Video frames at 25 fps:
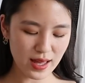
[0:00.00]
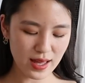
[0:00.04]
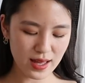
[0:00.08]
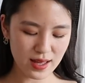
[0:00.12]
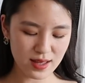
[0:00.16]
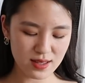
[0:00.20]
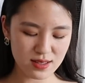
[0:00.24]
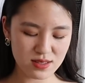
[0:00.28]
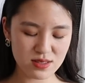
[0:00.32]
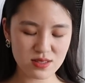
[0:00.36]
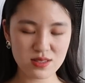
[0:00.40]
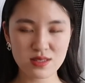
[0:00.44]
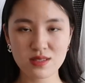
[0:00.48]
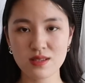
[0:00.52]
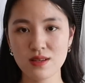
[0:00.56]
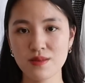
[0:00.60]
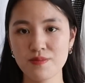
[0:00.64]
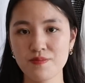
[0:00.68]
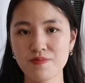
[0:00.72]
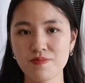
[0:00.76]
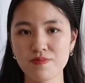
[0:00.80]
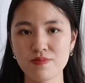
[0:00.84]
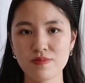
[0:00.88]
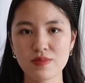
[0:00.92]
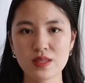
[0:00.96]
And
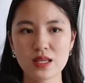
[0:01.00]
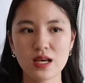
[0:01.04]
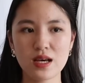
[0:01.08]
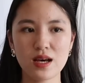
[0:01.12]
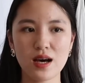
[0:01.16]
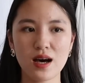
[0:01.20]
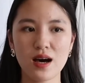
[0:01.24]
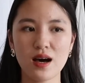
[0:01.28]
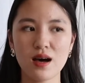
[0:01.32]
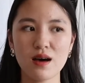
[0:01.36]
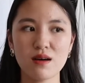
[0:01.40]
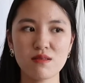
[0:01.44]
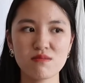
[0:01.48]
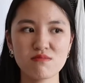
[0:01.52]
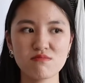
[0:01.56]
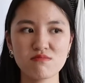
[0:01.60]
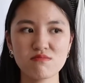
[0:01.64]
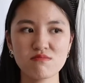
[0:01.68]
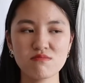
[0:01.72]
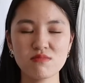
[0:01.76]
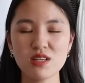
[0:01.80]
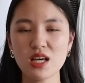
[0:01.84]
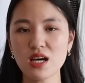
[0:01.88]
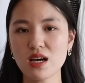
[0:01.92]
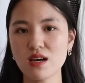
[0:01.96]

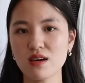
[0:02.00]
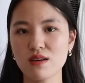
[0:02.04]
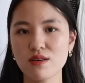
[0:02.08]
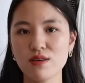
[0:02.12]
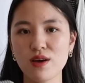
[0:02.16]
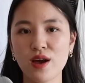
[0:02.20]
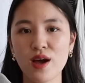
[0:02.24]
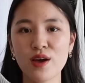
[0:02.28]
yeah,